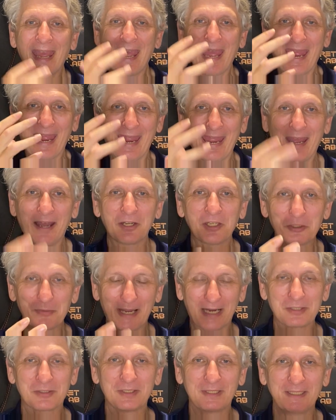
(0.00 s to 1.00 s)
how to
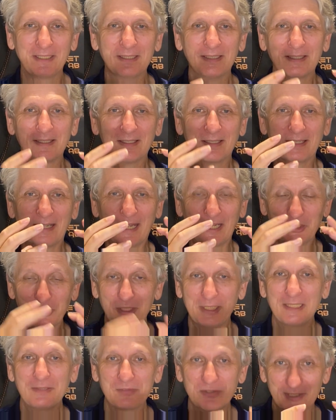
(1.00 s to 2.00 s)
actually
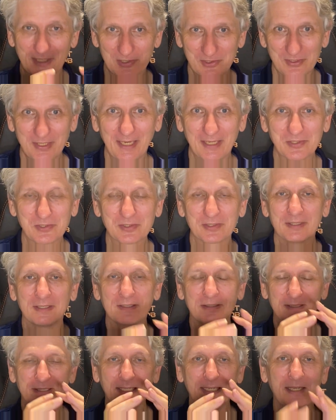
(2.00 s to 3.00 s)
achieve success
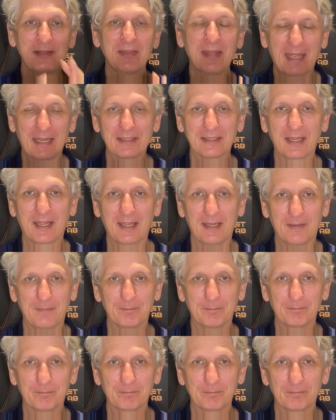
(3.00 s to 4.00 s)
in that
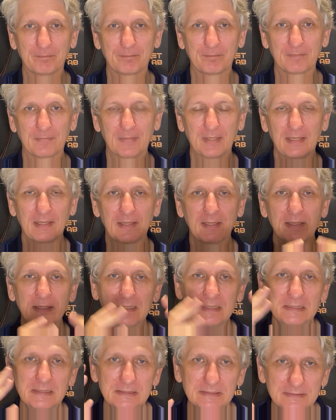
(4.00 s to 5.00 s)
game.
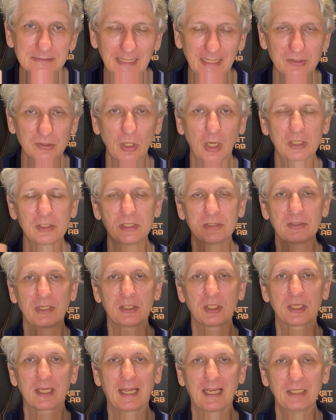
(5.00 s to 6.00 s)
Technologies
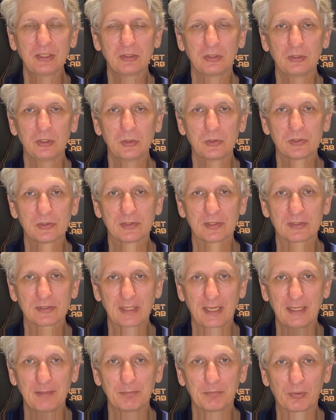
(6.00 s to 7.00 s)
education uses the
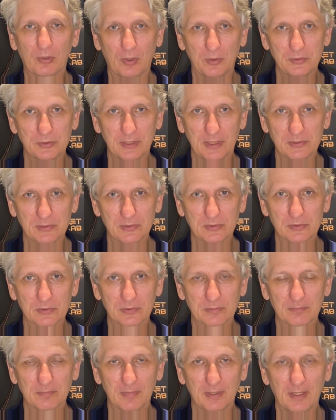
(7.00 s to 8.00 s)
same
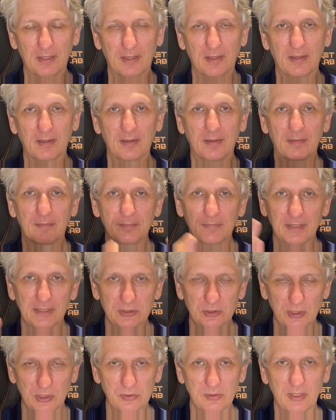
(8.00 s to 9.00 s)
processes.
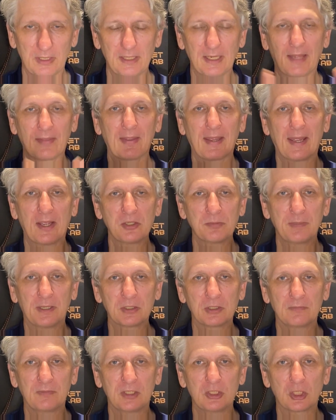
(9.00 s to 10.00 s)
It's just that in other
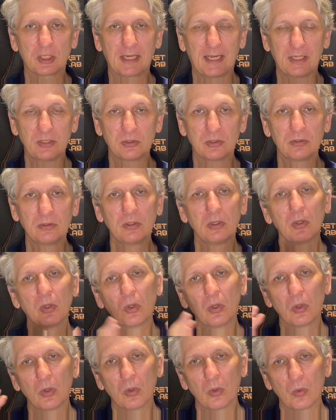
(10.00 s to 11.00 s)
aspects of education,
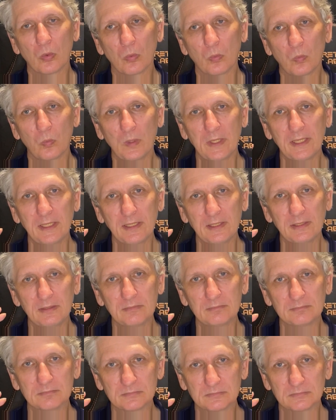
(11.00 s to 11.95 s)
we